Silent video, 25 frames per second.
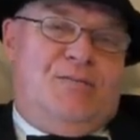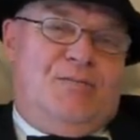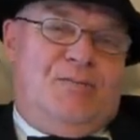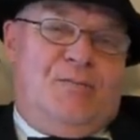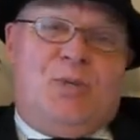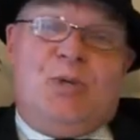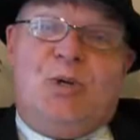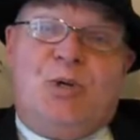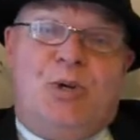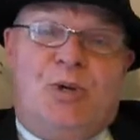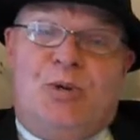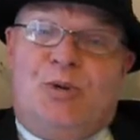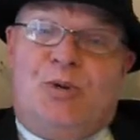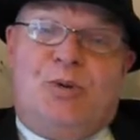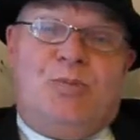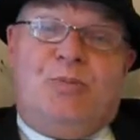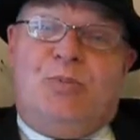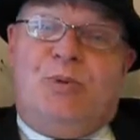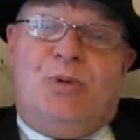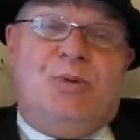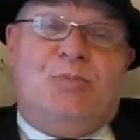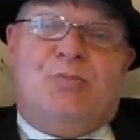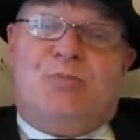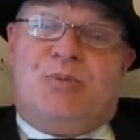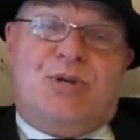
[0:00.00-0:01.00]

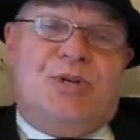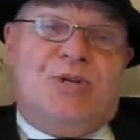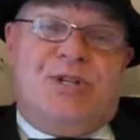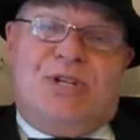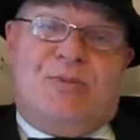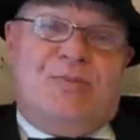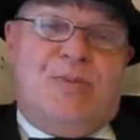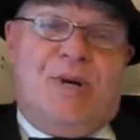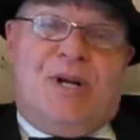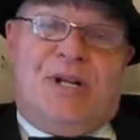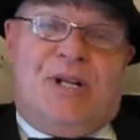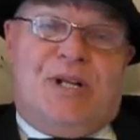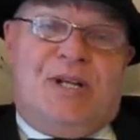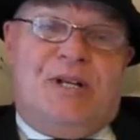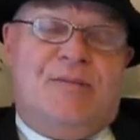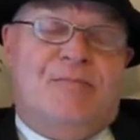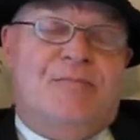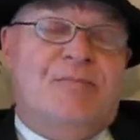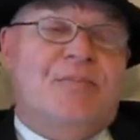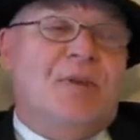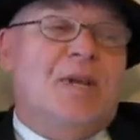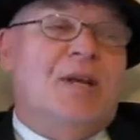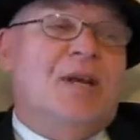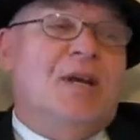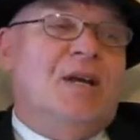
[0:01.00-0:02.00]
You're printing money.
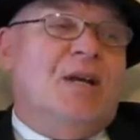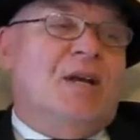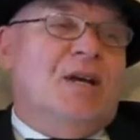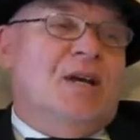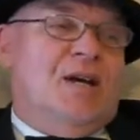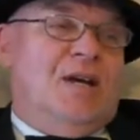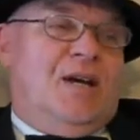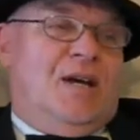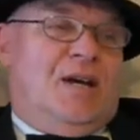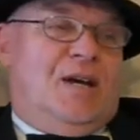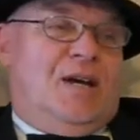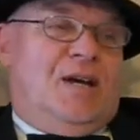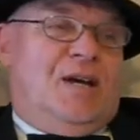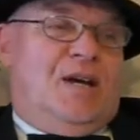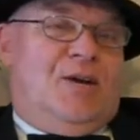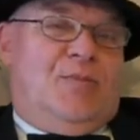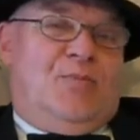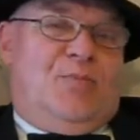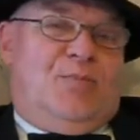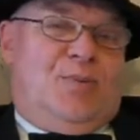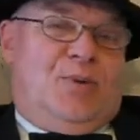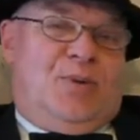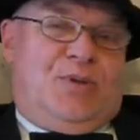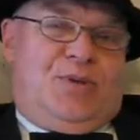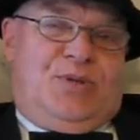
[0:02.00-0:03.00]

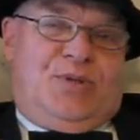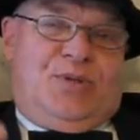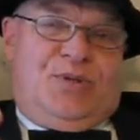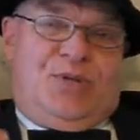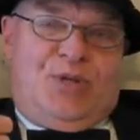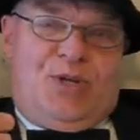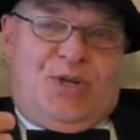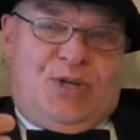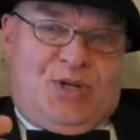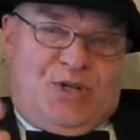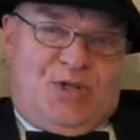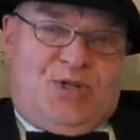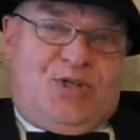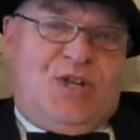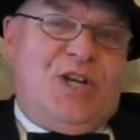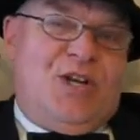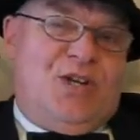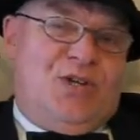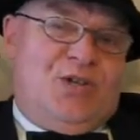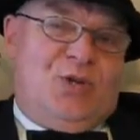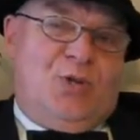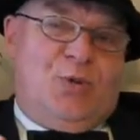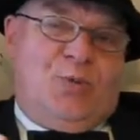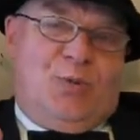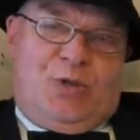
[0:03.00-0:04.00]
But the
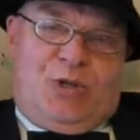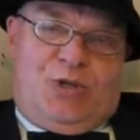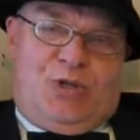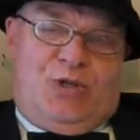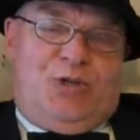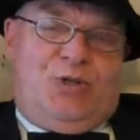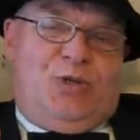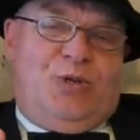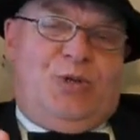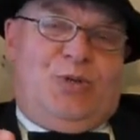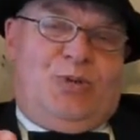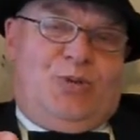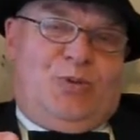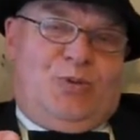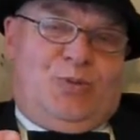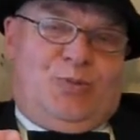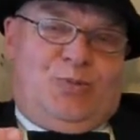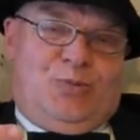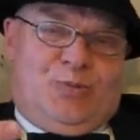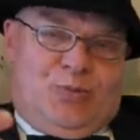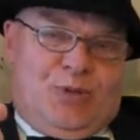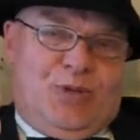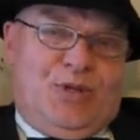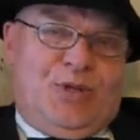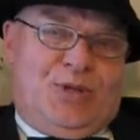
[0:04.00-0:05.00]
extent to which you
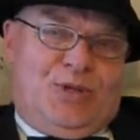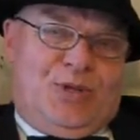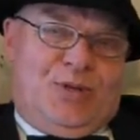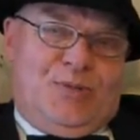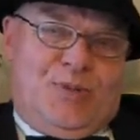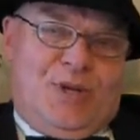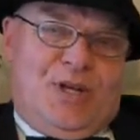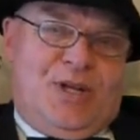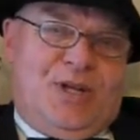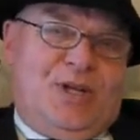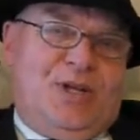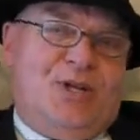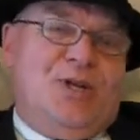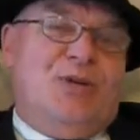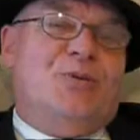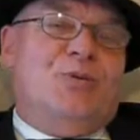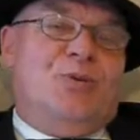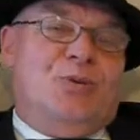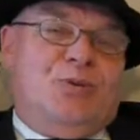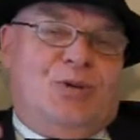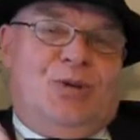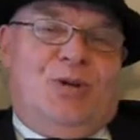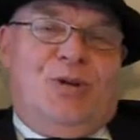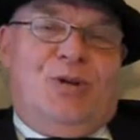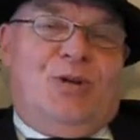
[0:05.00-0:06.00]
print the money, you are
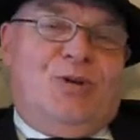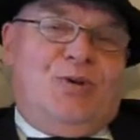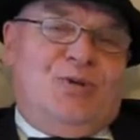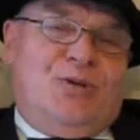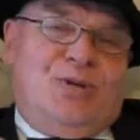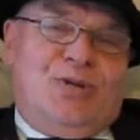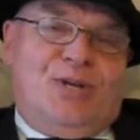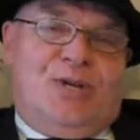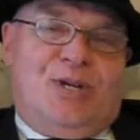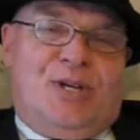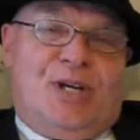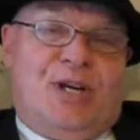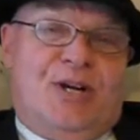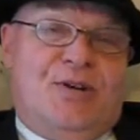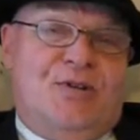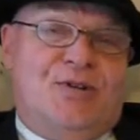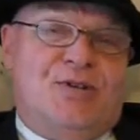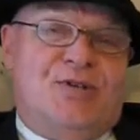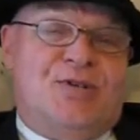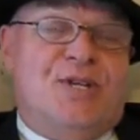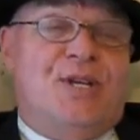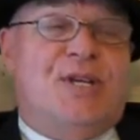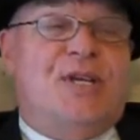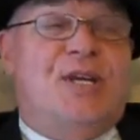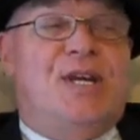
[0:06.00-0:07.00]
diluting the
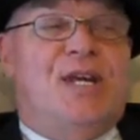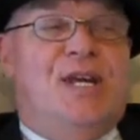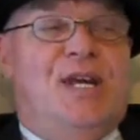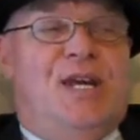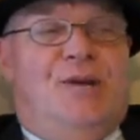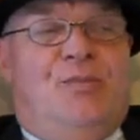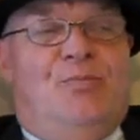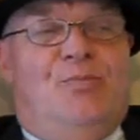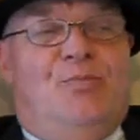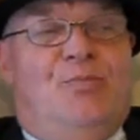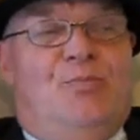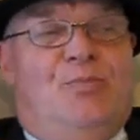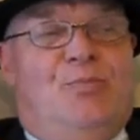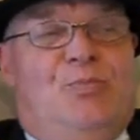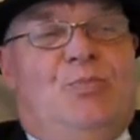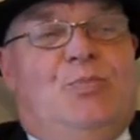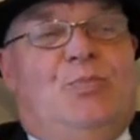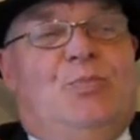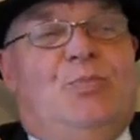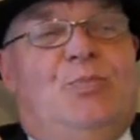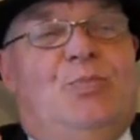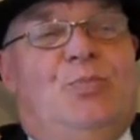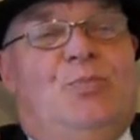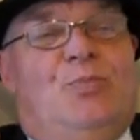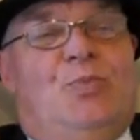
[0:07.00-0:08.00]
currency, and
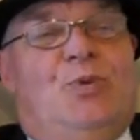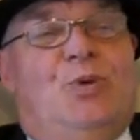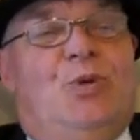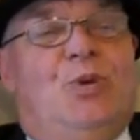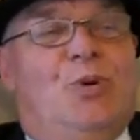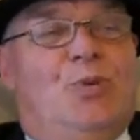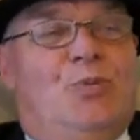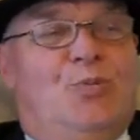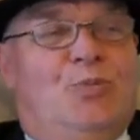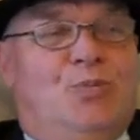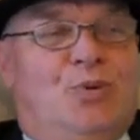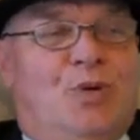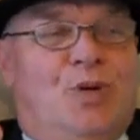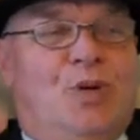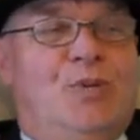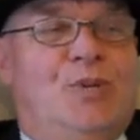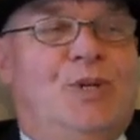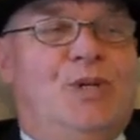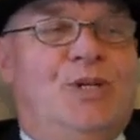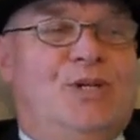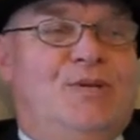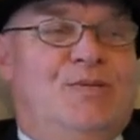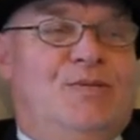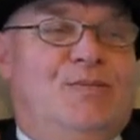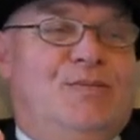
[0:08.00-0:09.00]
you're
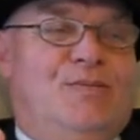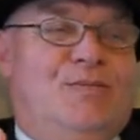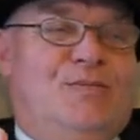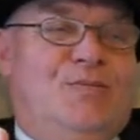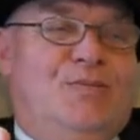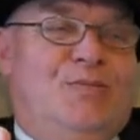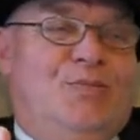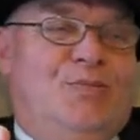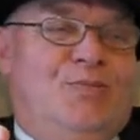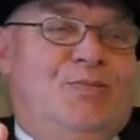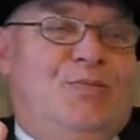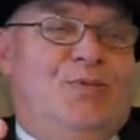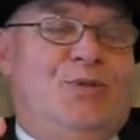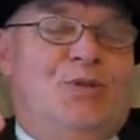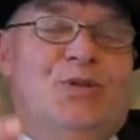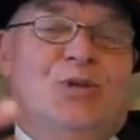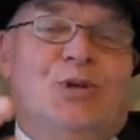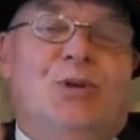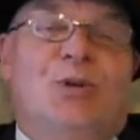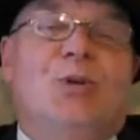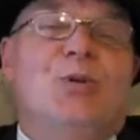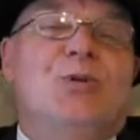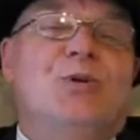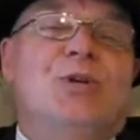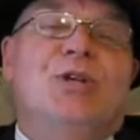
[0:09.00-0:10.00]
probably
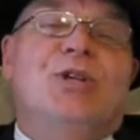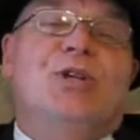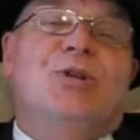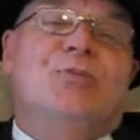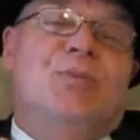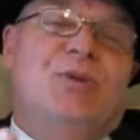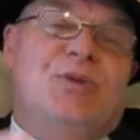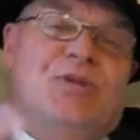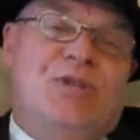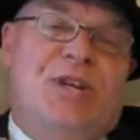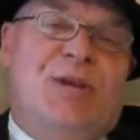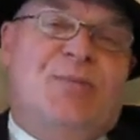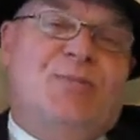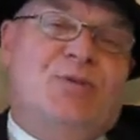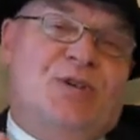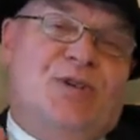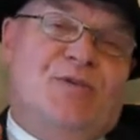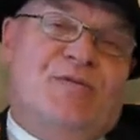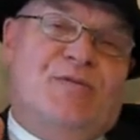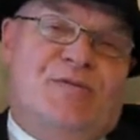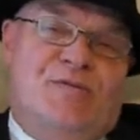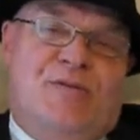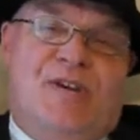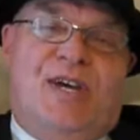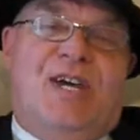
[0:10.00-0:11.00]
diluting the perception
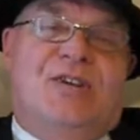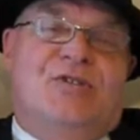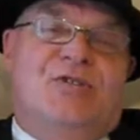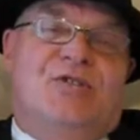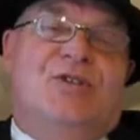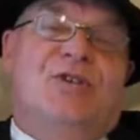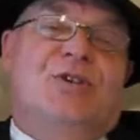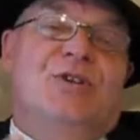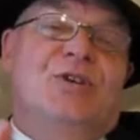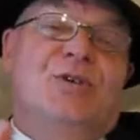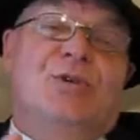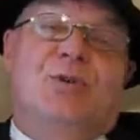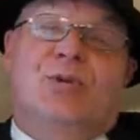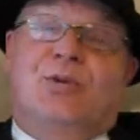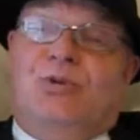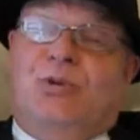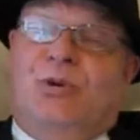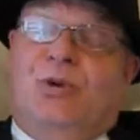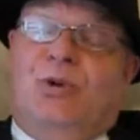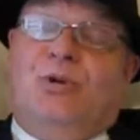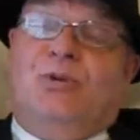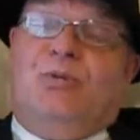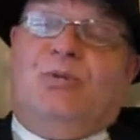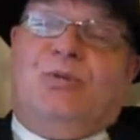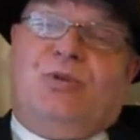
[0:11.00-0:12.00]
faster than you're
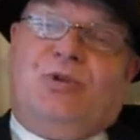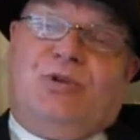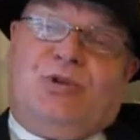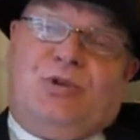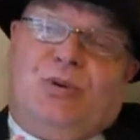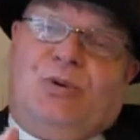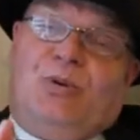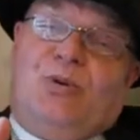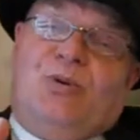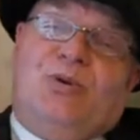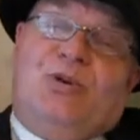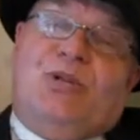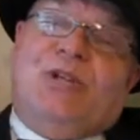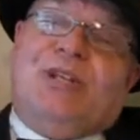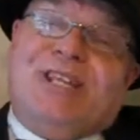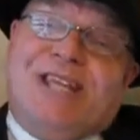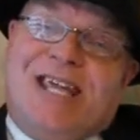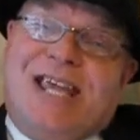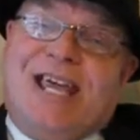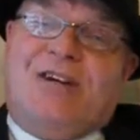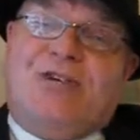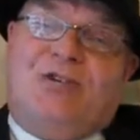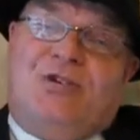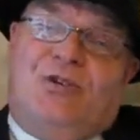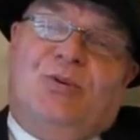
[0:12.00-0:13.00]
diluting
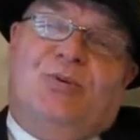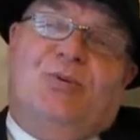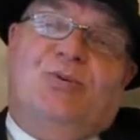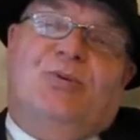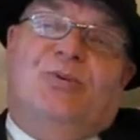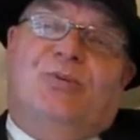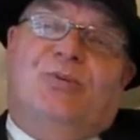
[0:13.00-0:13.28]
the actual,